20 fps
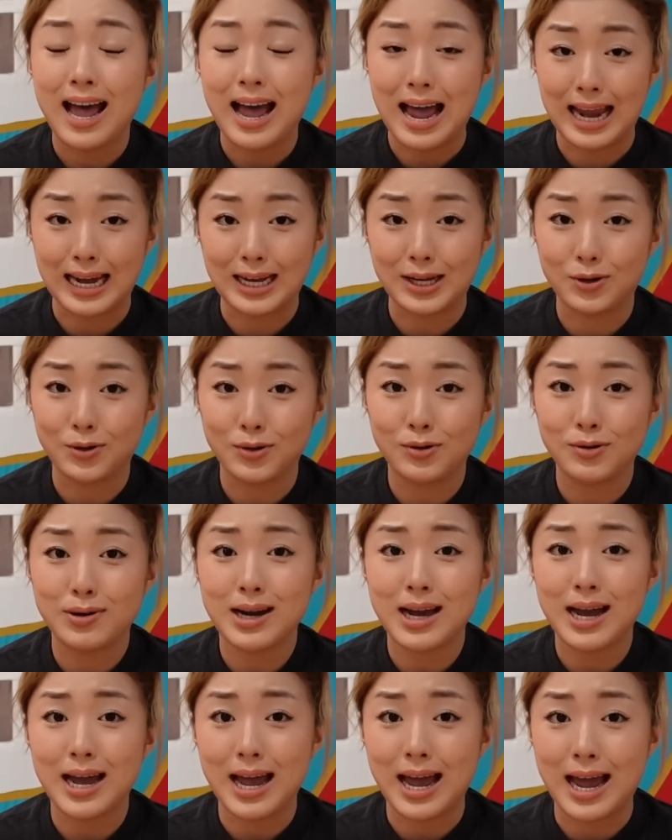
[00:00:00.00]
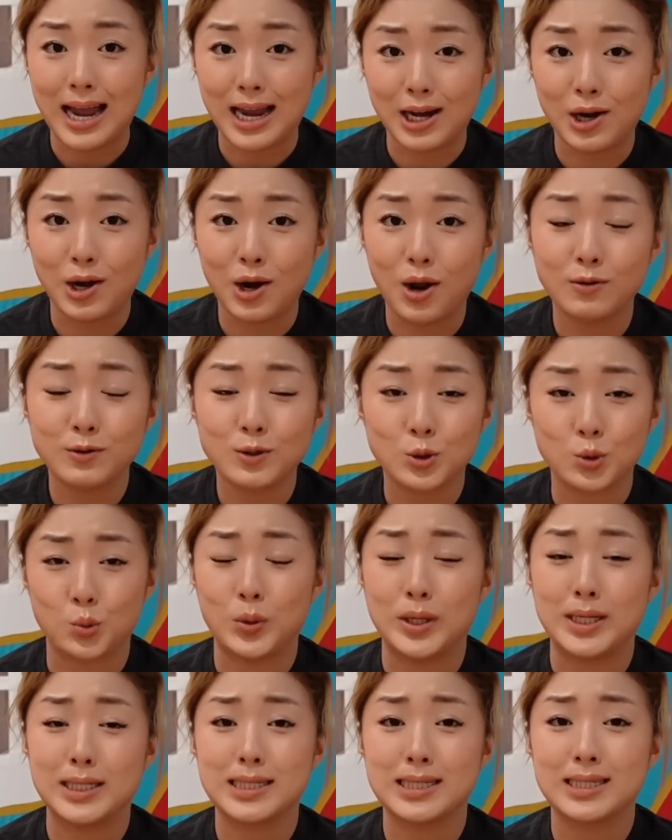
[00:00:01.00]
I know I love
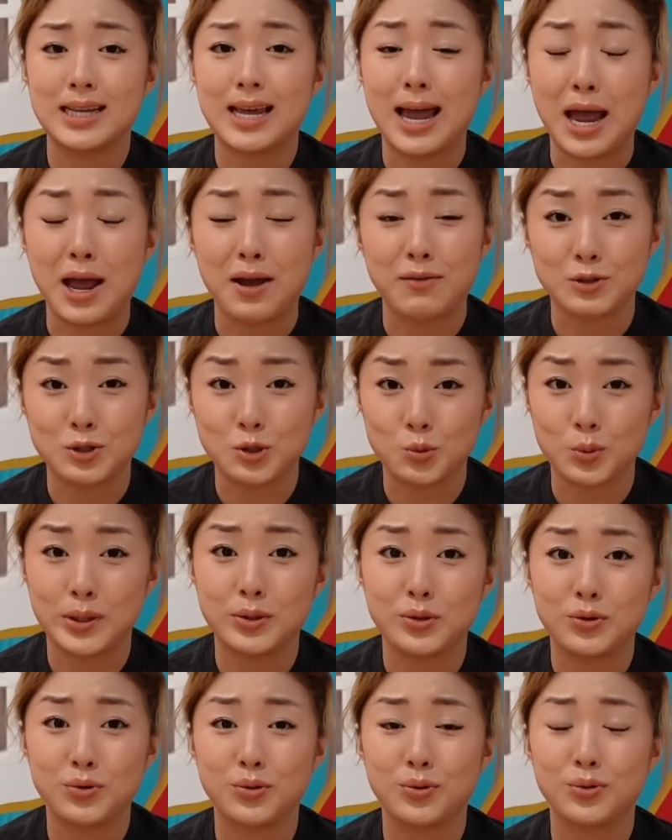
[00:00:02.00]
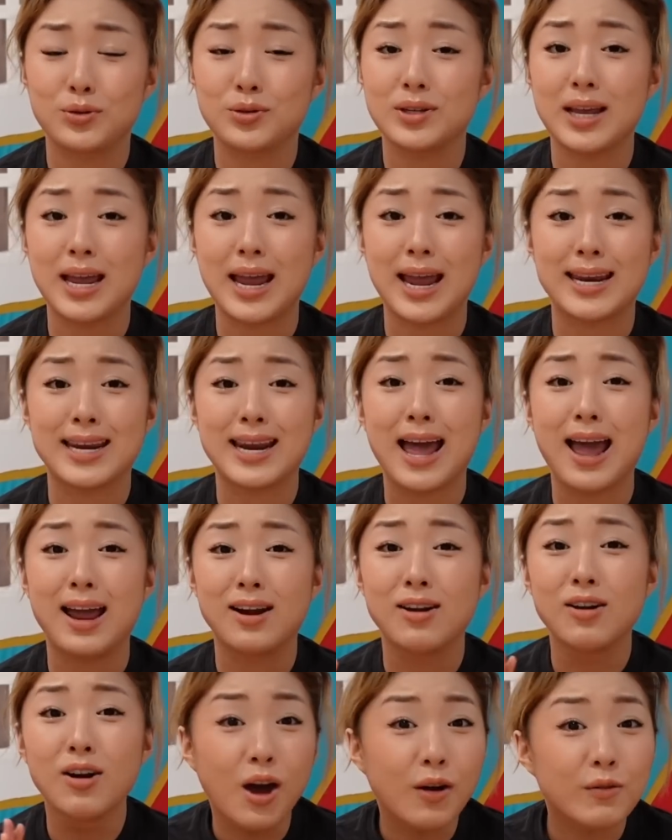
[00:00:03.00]
sweets, I have a sweet tooth, and
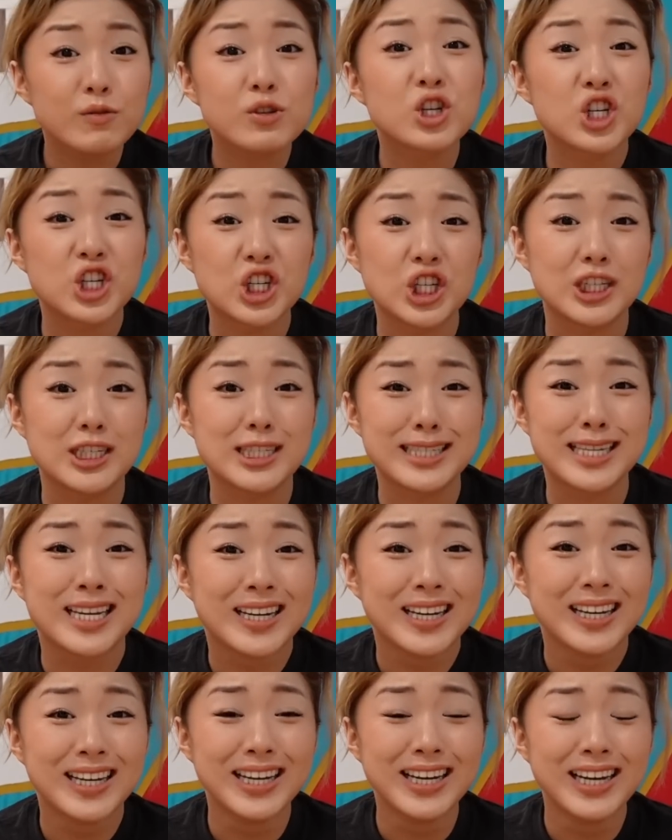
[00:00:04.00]
I love cheese.